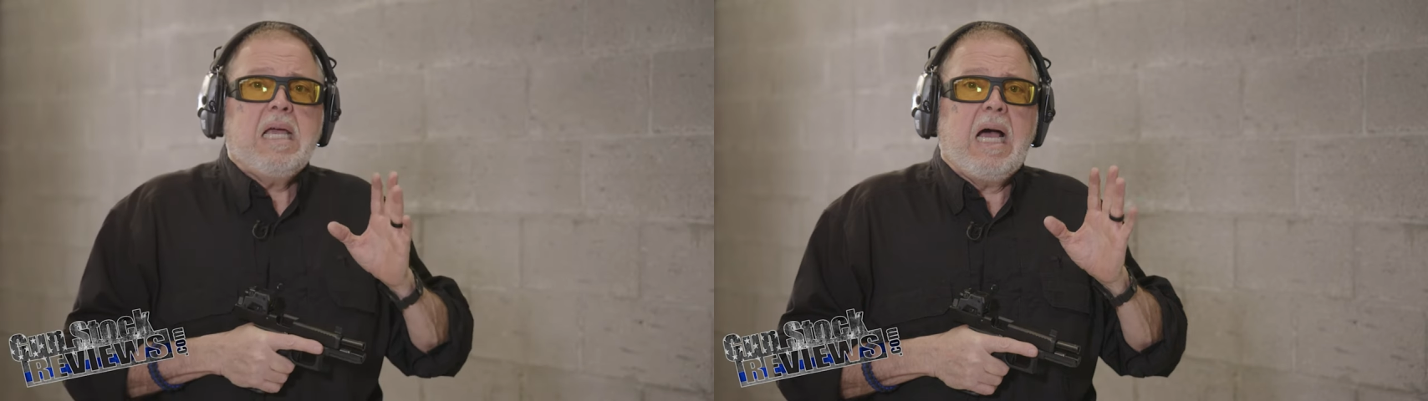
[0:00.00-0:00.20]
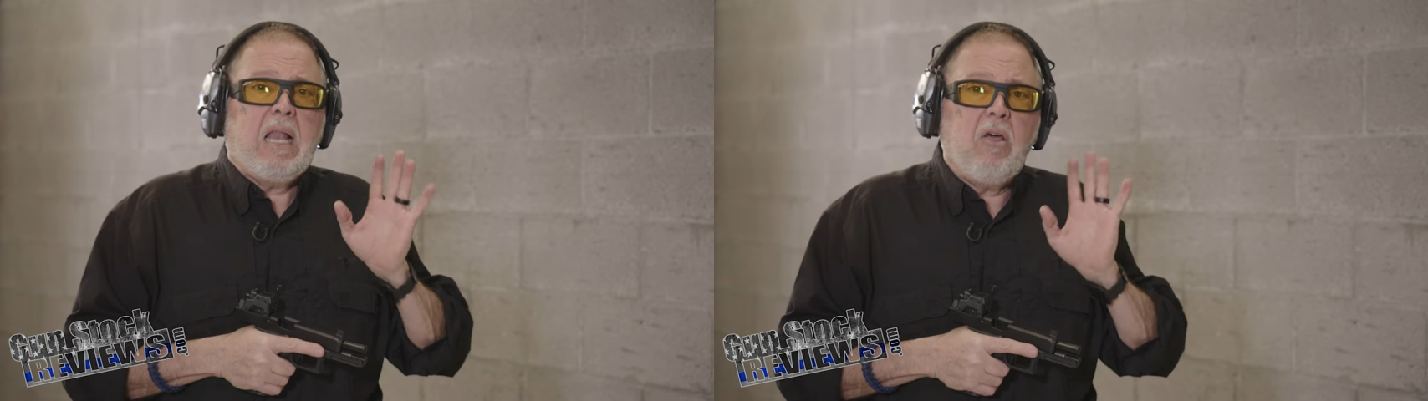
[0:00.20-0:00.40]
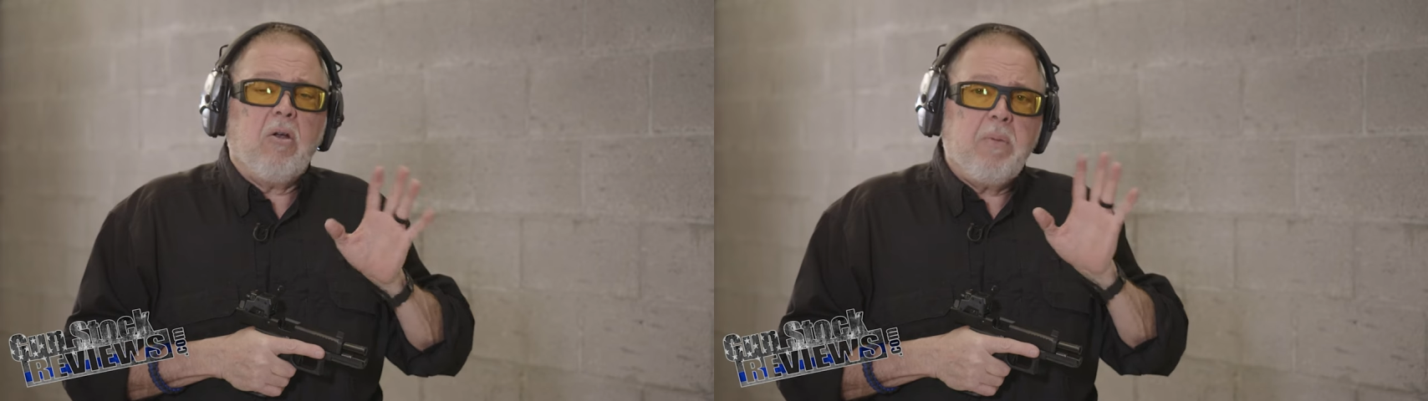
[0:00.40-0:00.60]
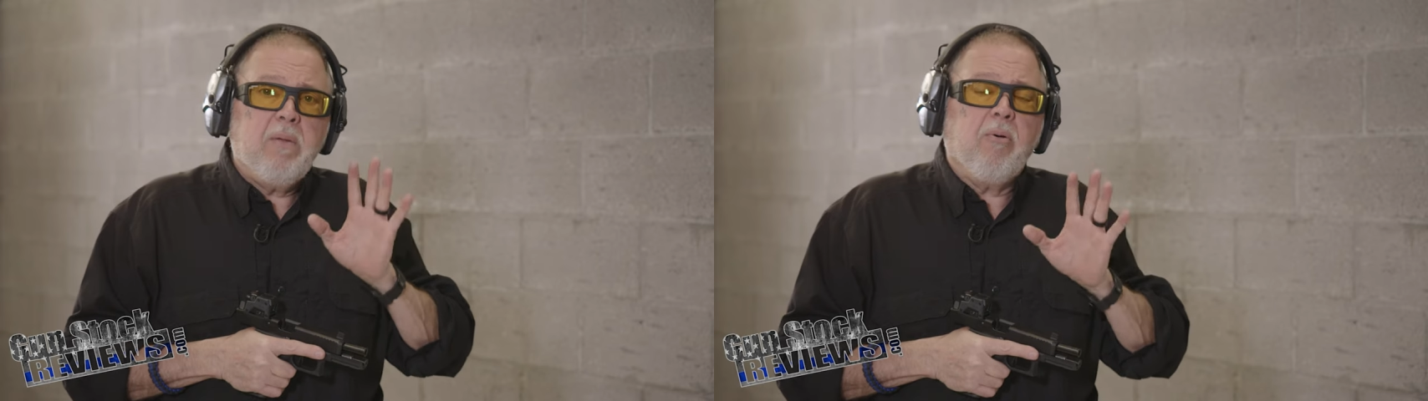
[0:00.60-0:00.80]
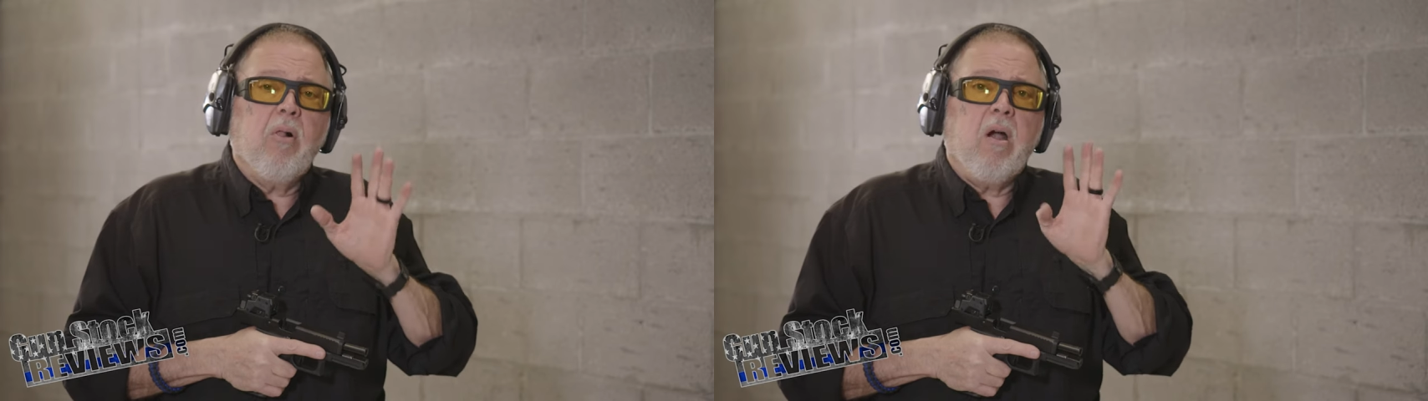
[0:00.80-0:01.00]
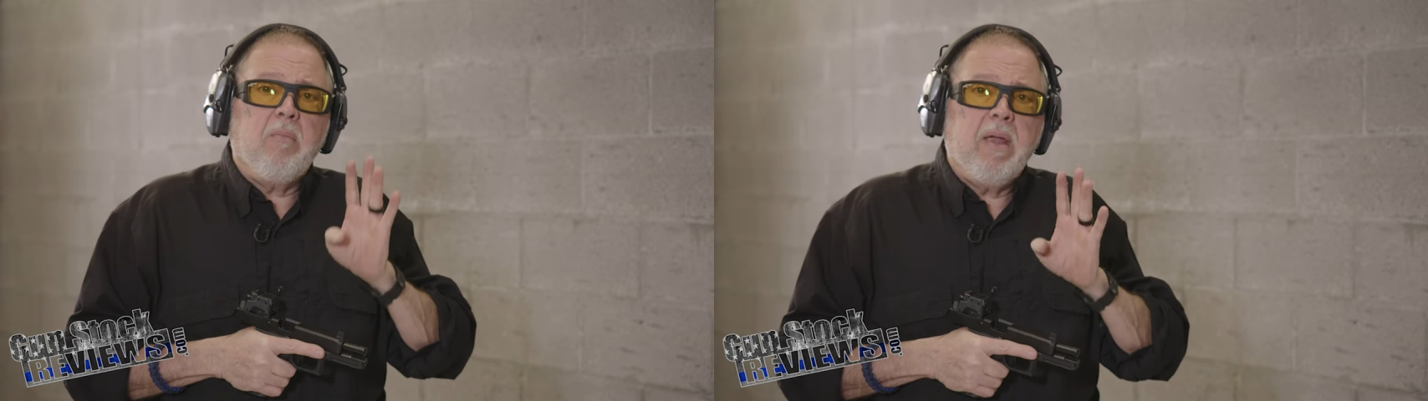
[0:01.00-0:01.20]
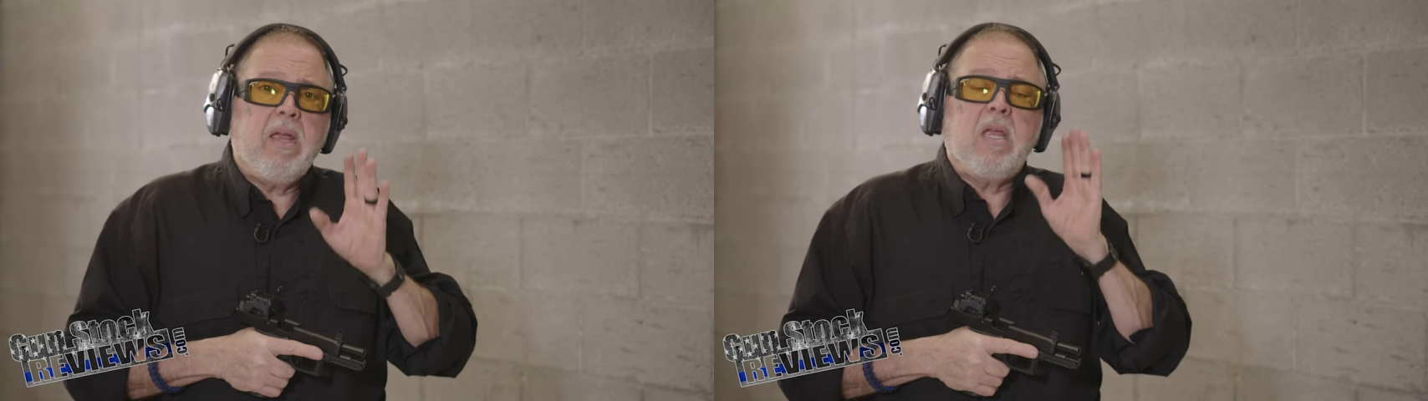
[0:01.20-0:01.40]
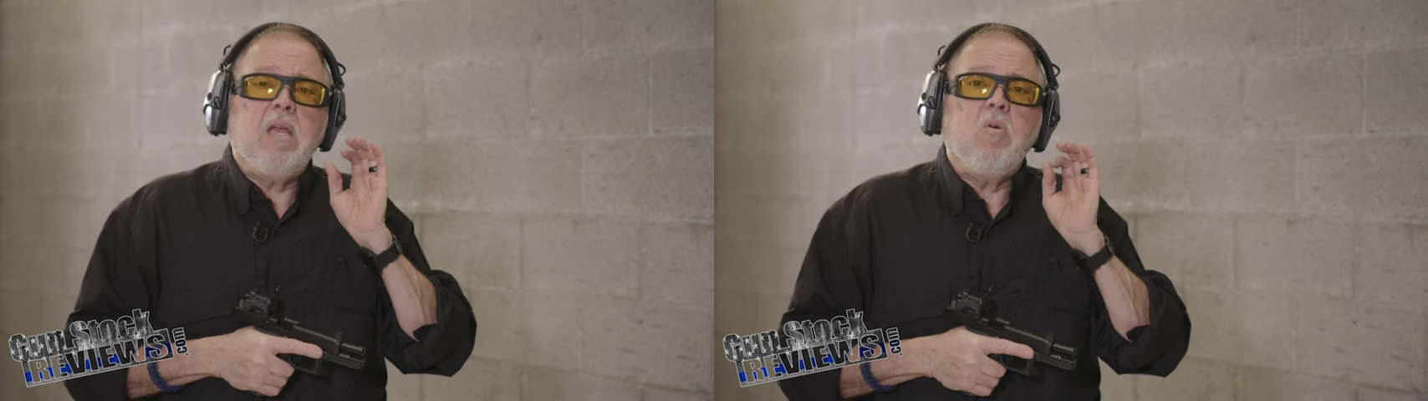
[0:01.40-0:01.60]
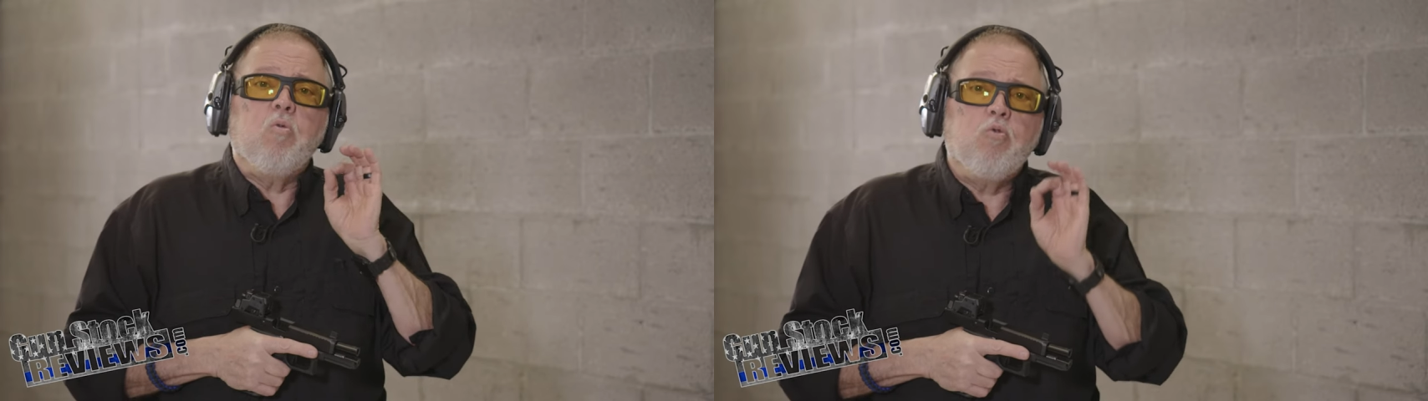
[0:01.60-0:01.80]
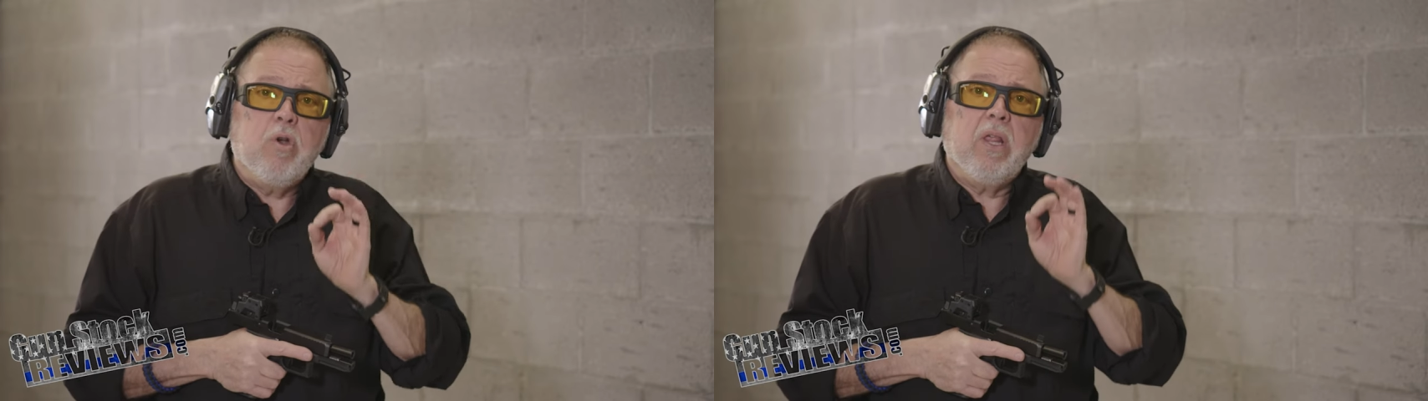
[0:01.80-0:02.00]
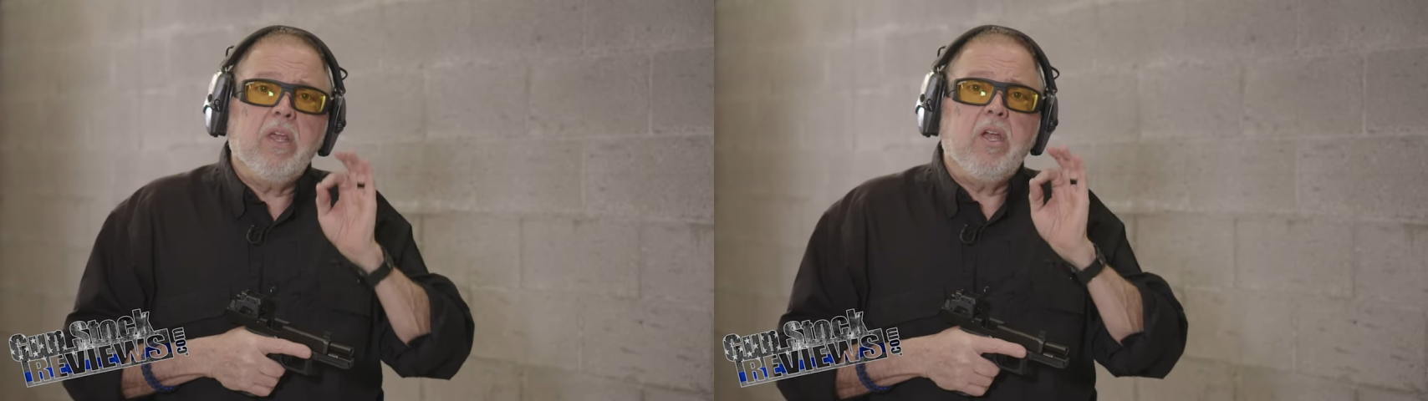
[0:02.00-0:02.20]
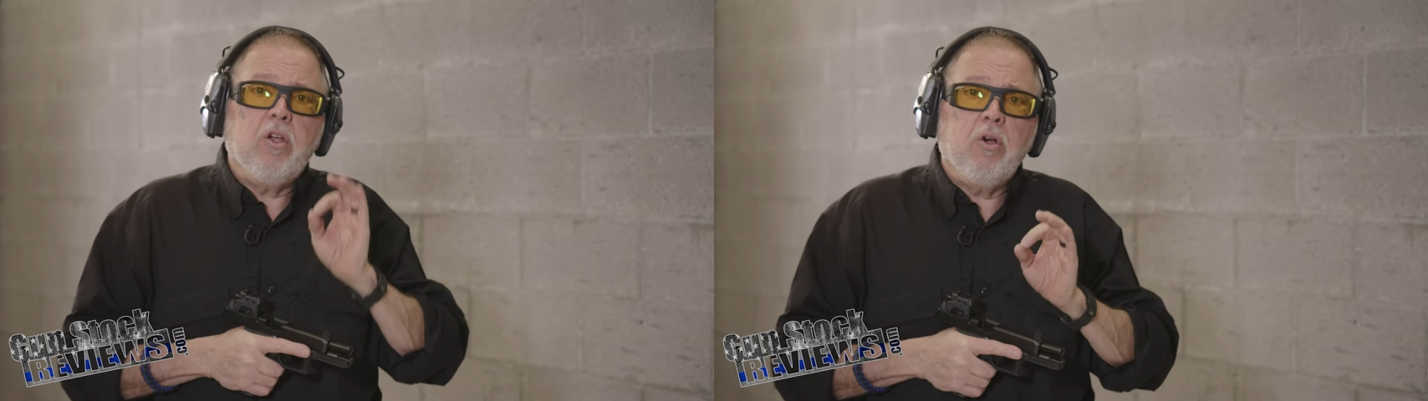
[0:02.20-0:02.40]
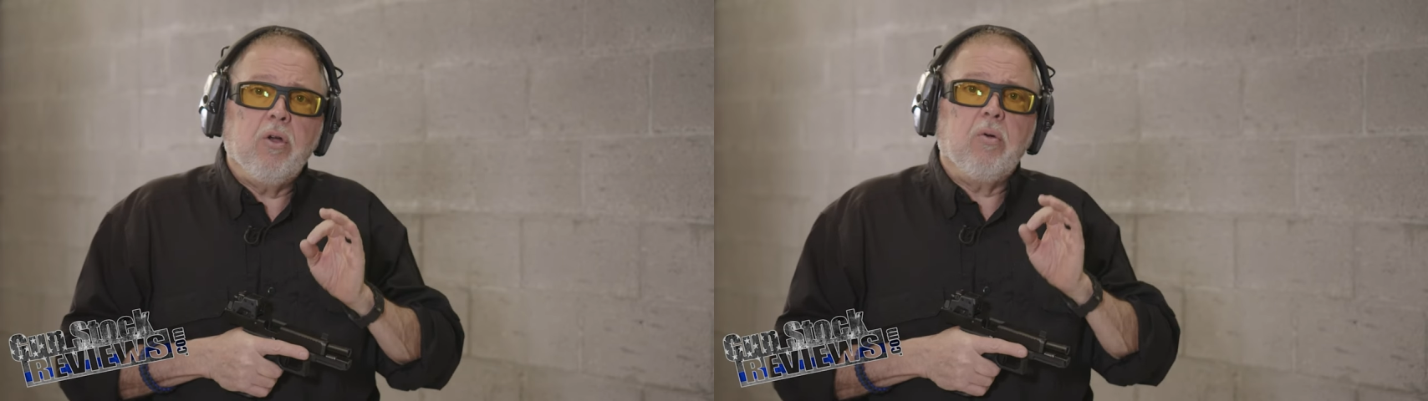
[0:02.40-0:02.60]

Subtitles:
A lot of people are making really good